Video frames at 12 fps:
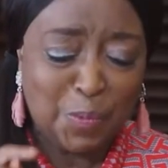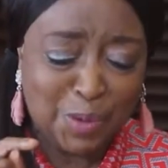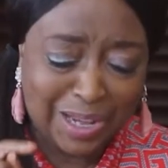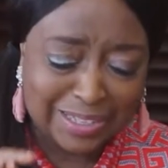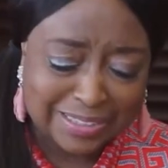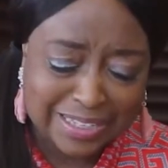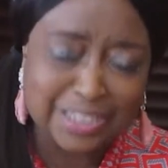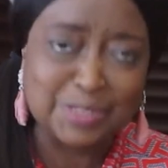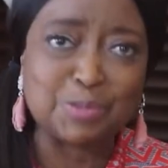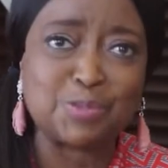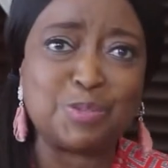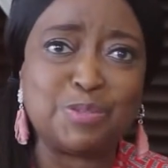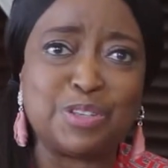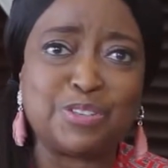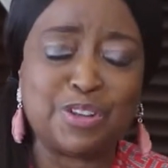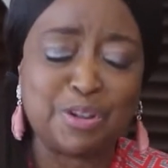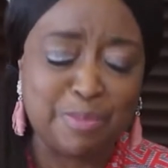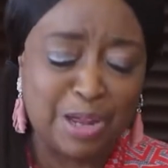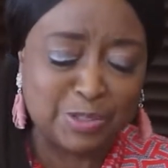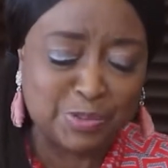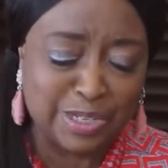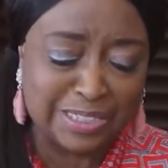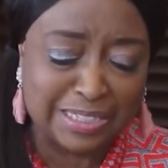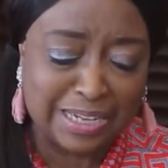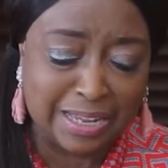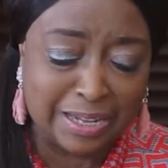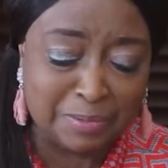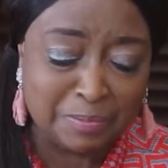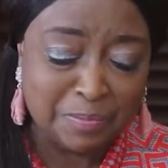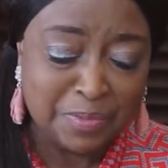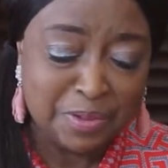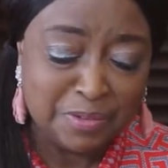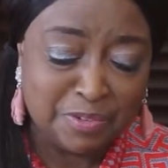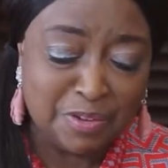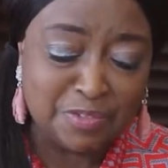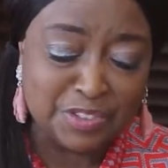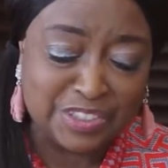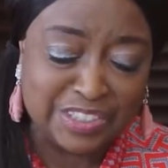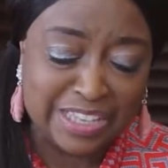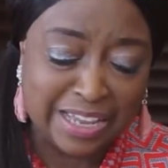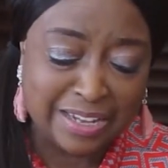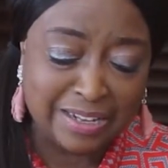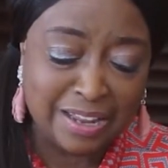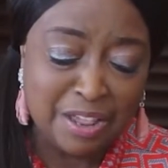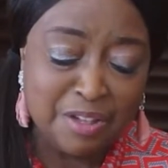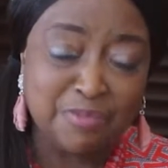Well, our text was from Jeremiah 29 from verse 10.